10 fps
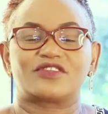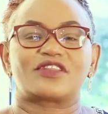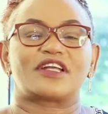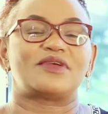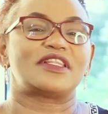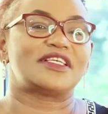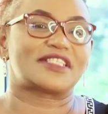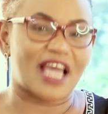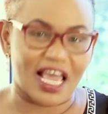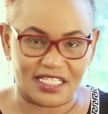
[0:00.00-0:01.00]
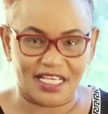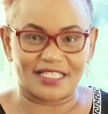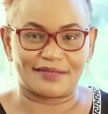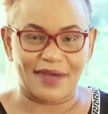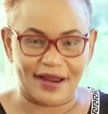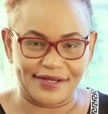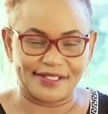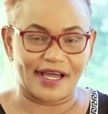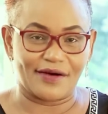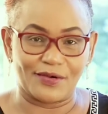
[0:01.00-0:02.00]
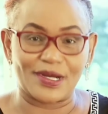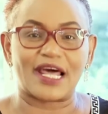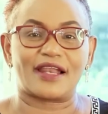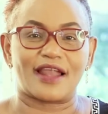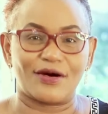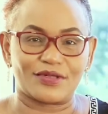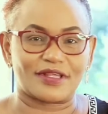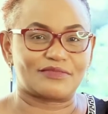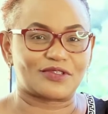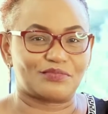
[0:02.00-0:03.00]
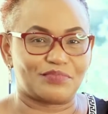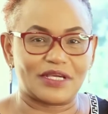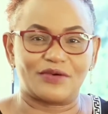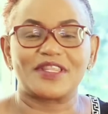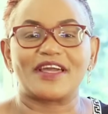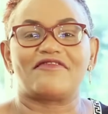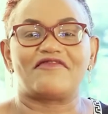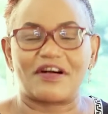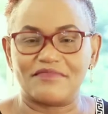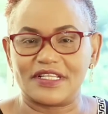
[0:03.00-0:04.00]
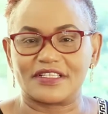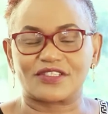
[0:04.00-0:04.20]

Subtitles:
so that when these guys get married, I will allow them to be with their family.